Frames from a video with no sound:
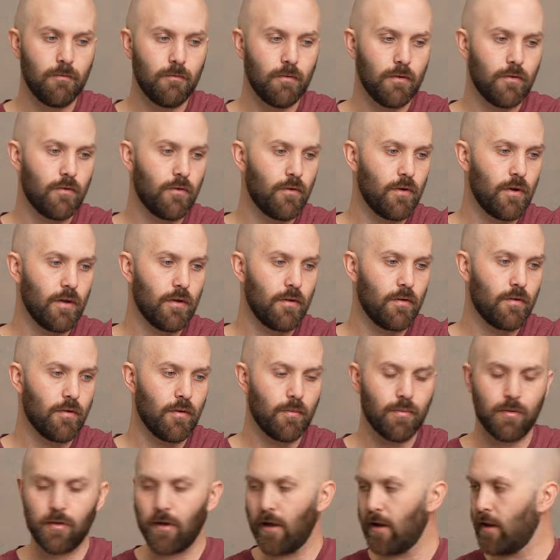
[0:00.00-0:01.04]
which is
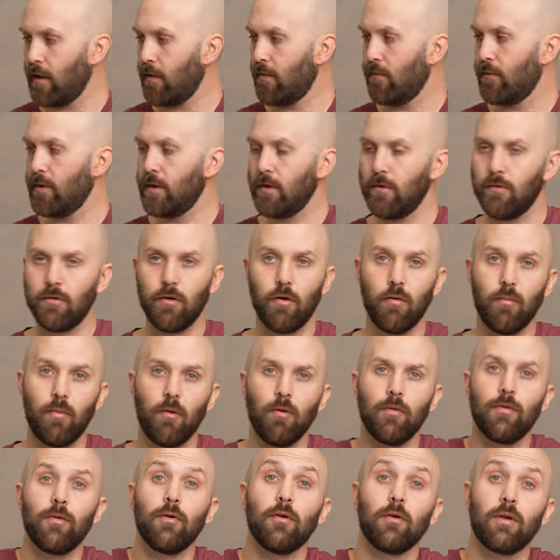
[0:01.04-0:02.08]
upsetting when you know
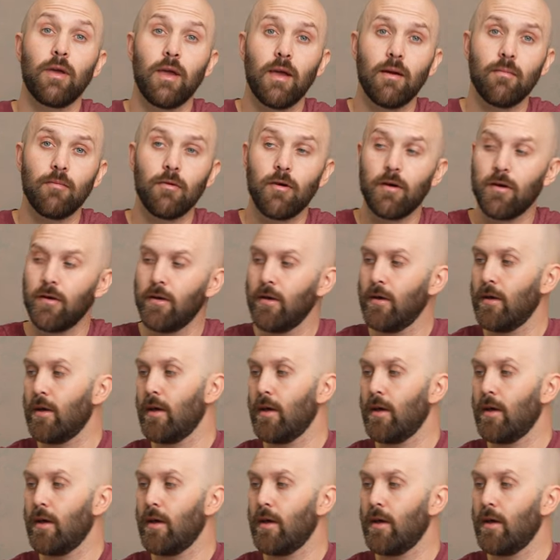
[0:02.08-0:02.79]
both your camera